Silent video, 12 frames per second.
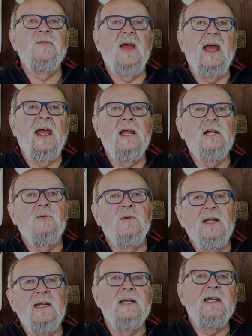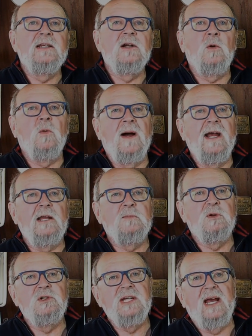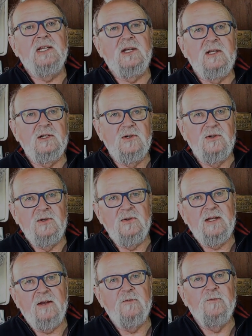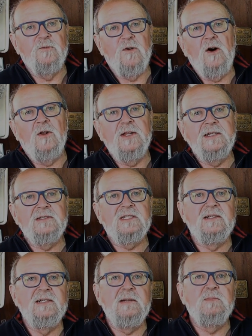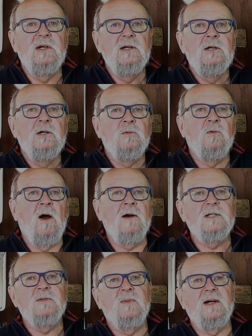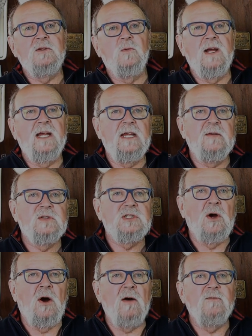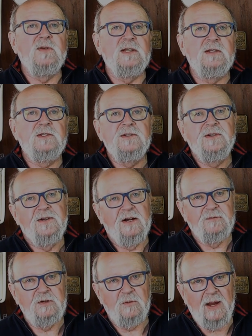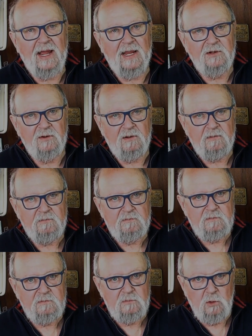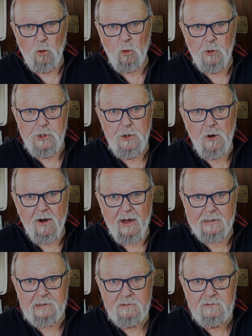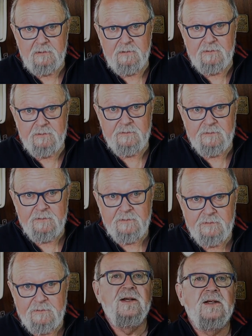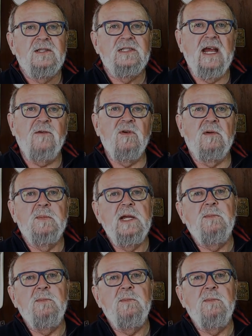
of anchoring in a quiet, protected lagoon and falling asleep, rocked by the waves, confident of your anchor. Or not. Several